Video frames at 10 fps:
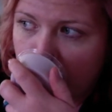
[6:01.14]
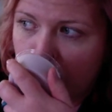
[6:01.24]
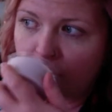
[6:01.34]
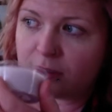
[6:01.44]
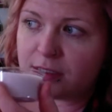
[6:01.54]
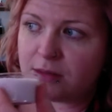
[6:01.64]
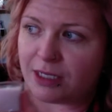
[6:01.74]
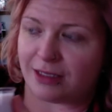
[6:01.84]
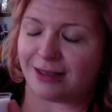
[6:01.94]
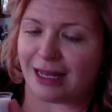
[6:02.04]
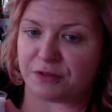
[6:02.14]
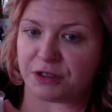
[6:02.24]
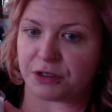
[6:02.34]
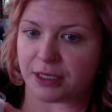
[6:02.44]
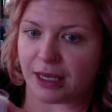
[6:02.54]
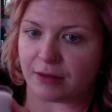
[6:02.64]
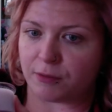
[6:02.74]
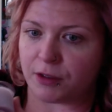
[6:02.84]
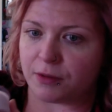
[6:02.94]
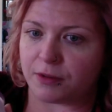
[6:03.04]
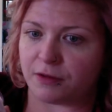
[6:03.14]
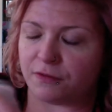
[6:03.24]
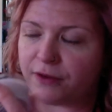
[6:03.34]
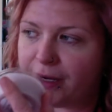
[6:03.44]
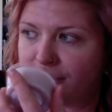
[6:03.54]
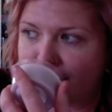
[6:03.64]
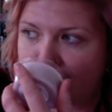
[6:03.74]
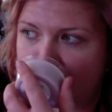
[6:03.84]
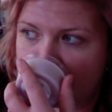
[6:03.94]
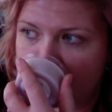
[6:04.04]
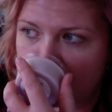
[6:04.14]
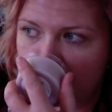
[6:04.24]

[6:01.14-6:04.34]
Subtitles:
You can smell the lavender and the chamomile, but the fireside is in there